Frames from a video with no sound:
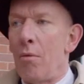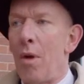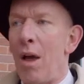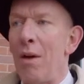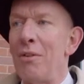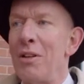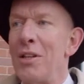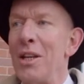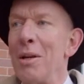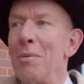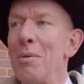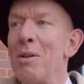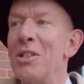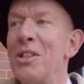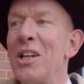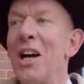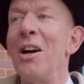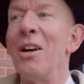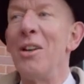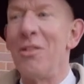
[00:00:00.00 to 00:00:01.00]
Everything
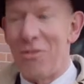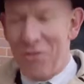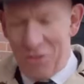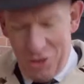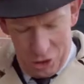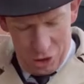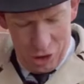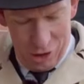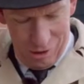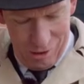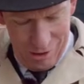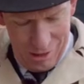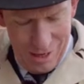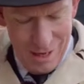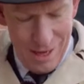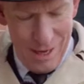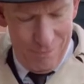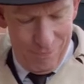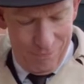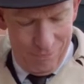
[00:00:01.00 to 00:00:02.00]
was going
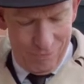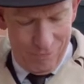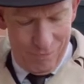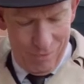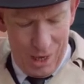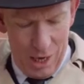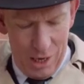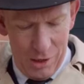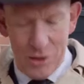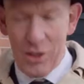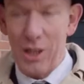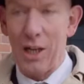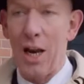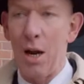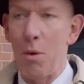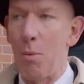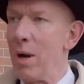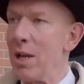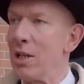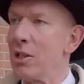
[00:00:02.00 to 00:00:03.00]
fishingly until
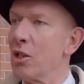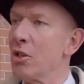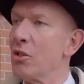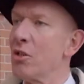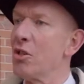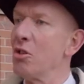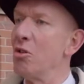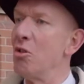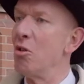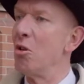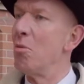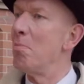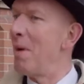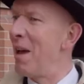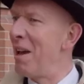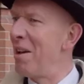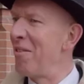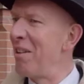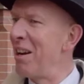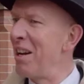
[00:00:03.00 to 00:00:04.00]
I went to saw
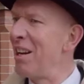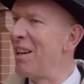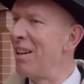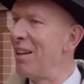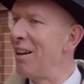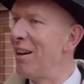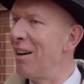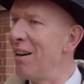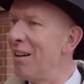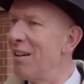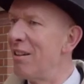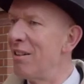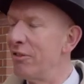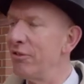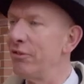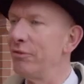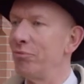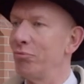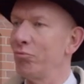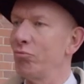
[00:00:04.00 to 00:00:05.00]
Mary in
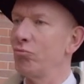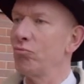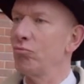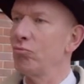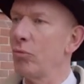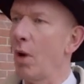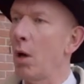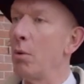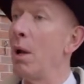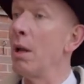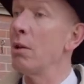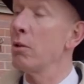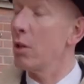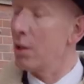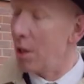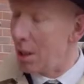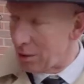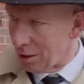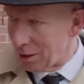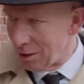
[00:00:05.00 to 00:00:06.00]
half. Well, to
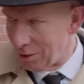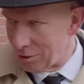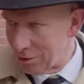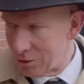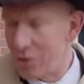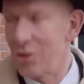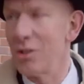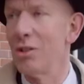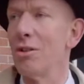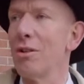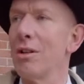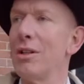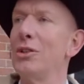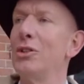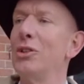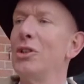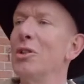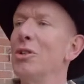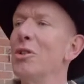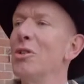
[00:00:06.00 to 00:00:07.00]
cut a long story
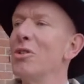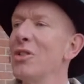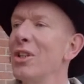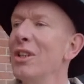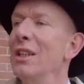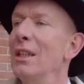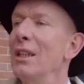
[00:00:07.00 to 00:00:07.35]
short,